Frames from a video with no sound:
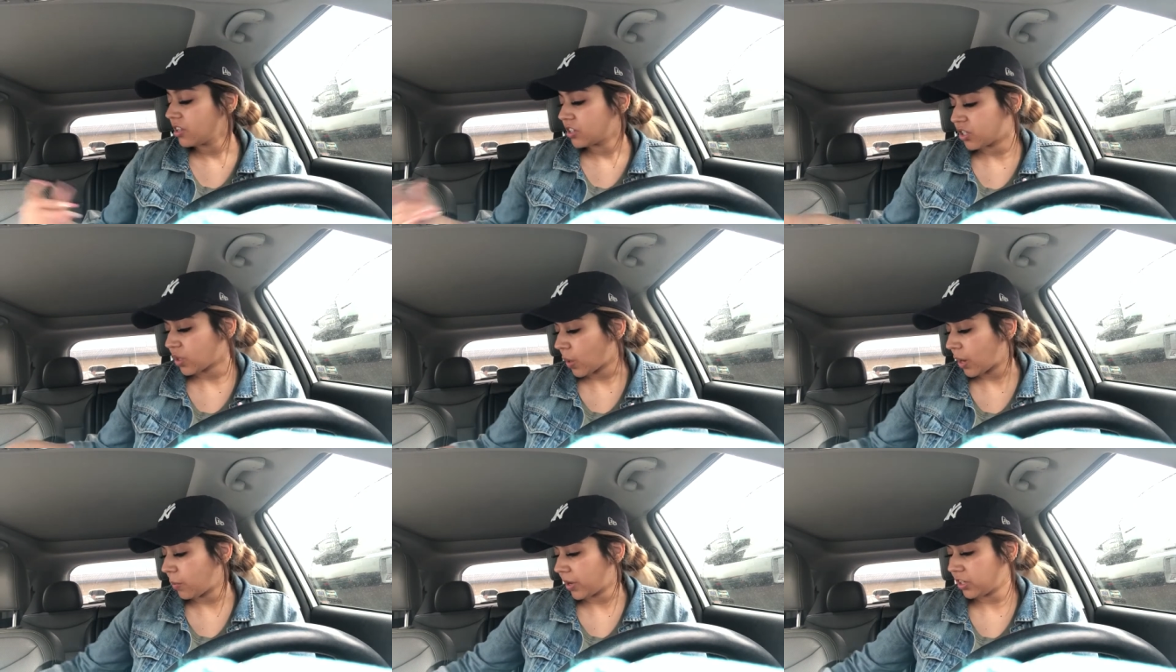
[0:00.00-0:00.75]
So
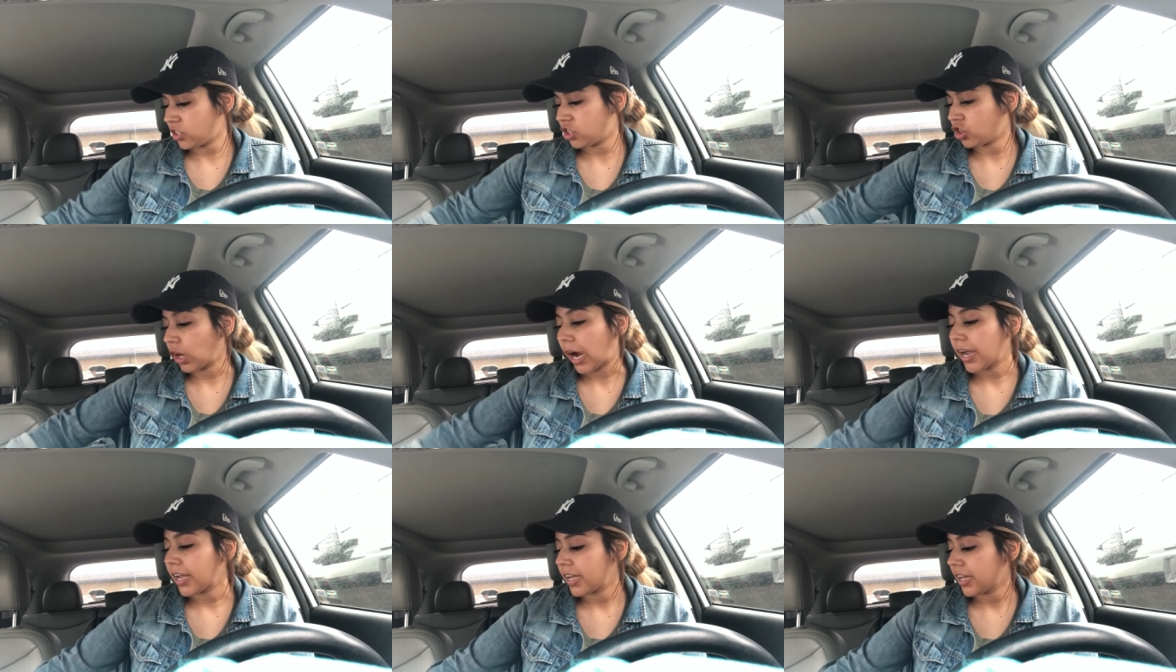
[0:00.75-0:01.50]
I wanted to
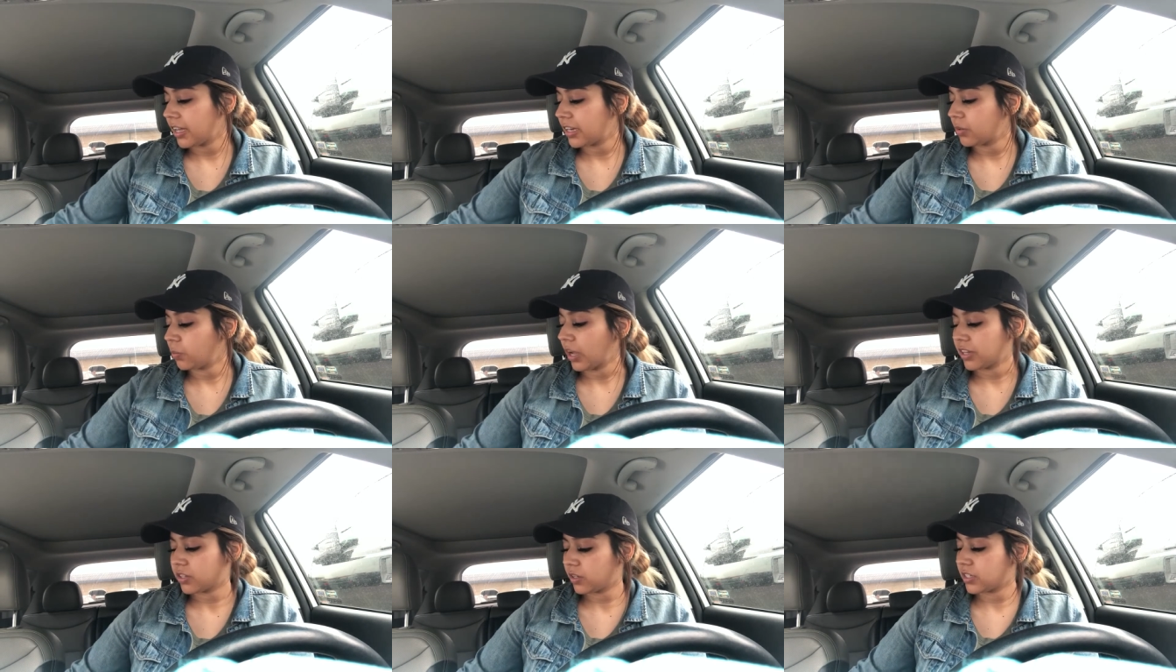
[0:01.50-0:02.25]
try it and
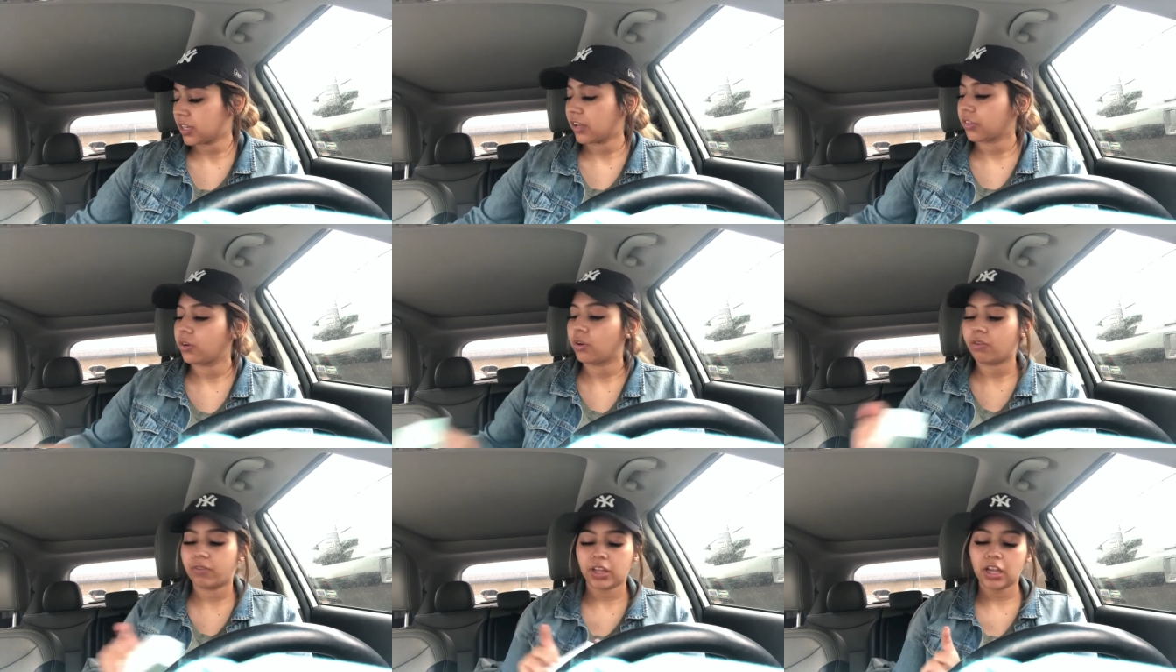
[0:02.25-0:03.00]
as soon as I got the
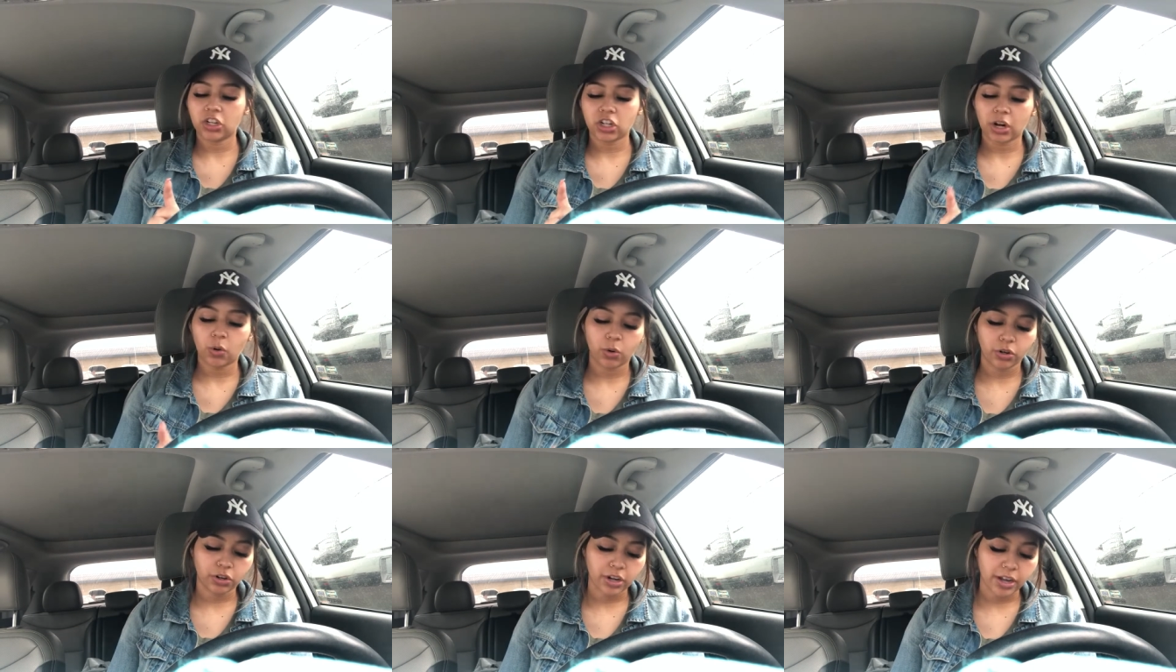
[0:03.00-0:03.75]
notification, I
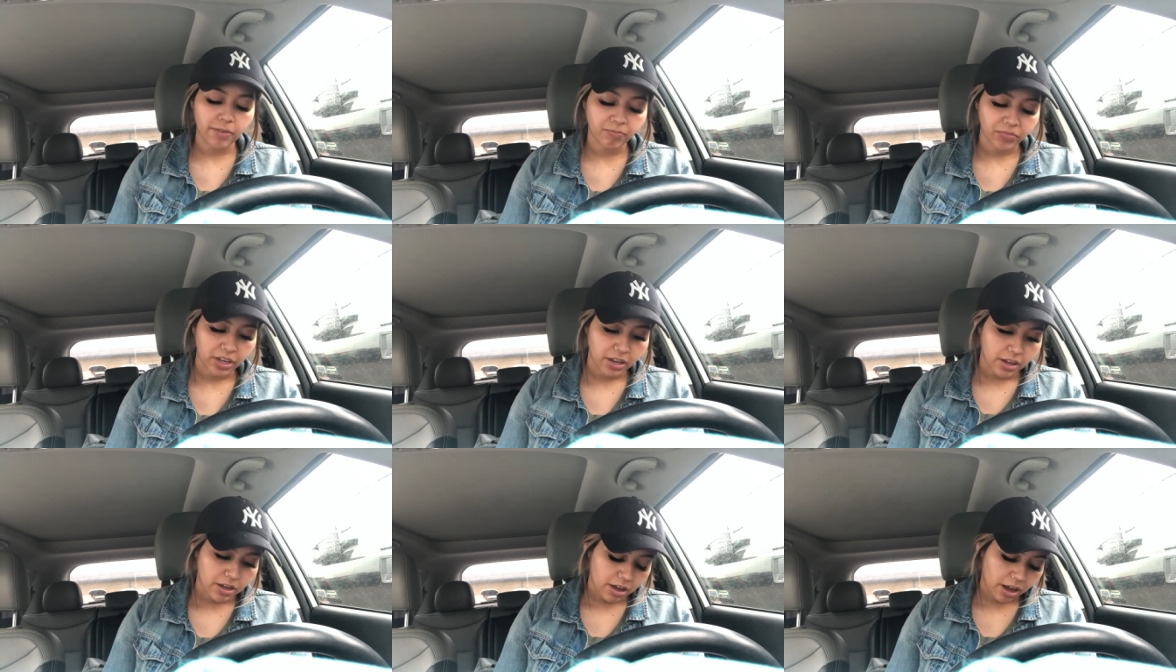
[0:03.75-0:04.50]
ordered it.
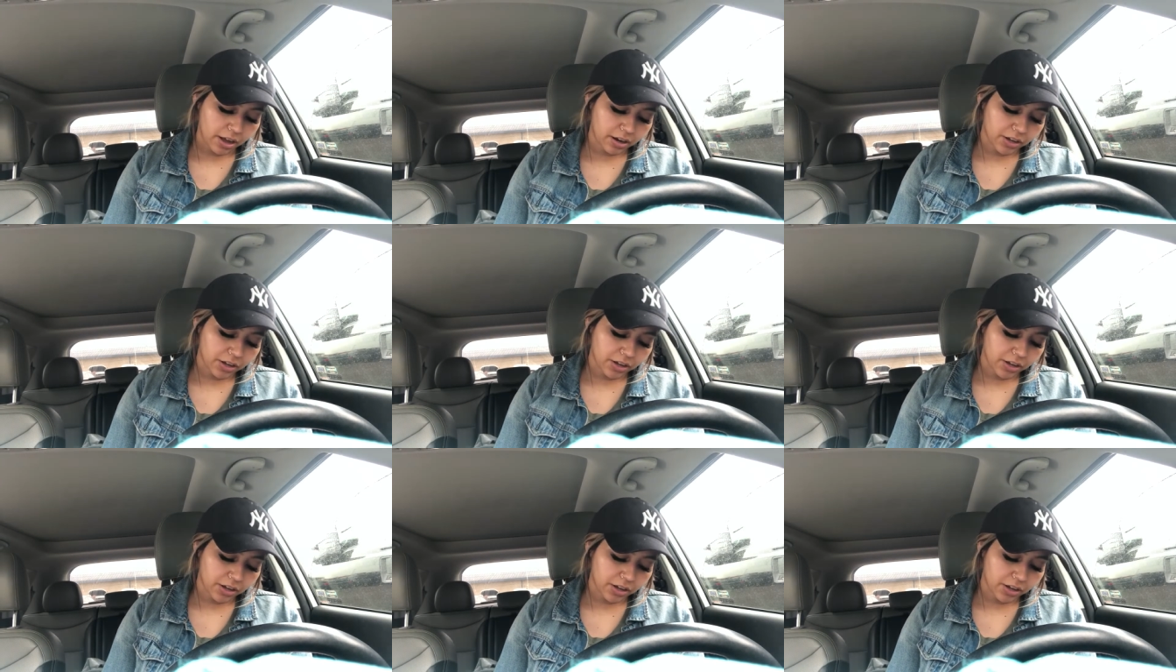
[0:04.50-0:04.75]
I